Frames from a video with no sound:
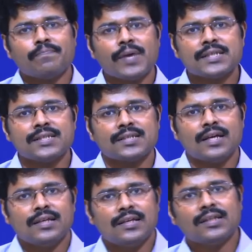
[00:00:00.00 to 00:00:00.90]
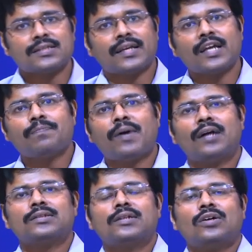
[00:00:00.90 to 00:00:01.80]
emphasis in the second
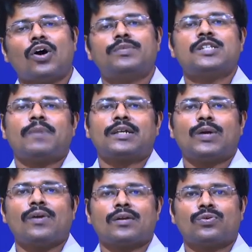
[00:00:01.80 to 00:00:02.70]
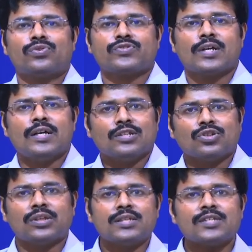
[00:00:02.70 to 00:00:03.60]
part of this particular course.
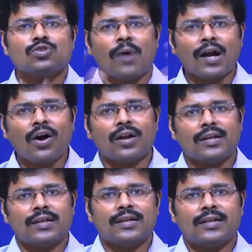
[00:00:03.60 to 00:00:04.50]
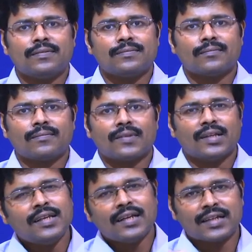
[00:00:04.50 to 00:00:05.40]
So, this is overall
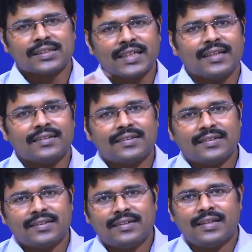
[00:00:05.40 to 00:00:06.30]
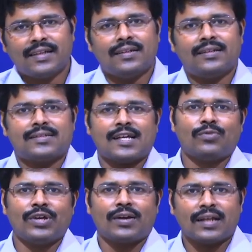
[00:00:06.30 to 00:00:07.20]
in a nutshell, in some
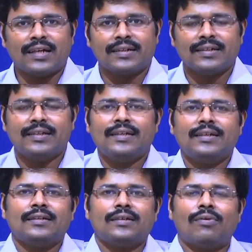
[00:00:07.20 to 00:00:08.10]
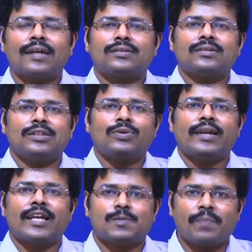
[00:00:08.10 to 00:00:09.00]
way or other, what you
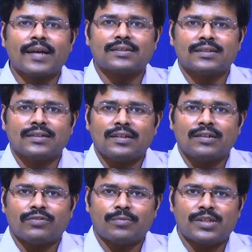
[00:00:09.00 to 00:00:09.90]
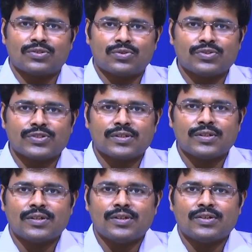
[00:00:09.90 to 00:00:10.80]
can expect from this course.
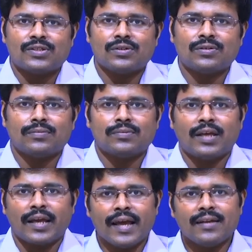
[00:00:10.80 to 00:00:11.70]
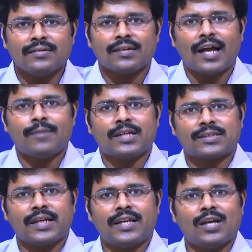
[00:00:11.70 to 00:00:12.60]
So, again I am
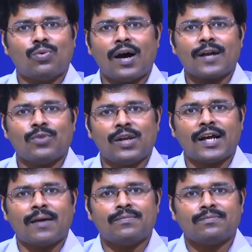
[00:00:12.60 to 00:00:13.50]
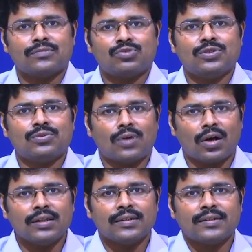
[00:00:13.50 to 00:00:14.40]
extending a warm welcome to you
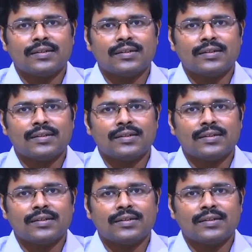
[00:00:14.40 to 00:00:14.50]
all,